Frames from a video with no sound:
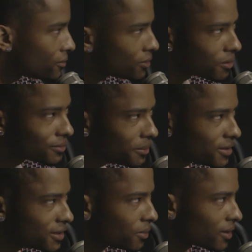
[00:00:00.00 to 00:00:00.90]
let me
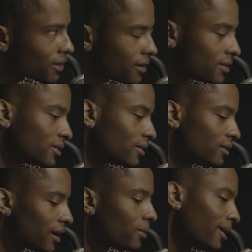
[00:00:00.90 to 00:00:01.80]
see what it is. So,
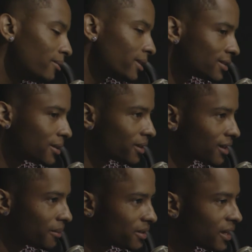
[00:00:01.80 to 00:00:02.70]
I read some of the
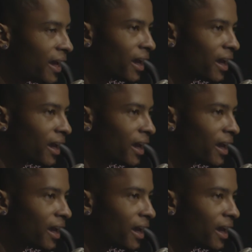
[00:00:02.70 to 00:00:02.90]
comments.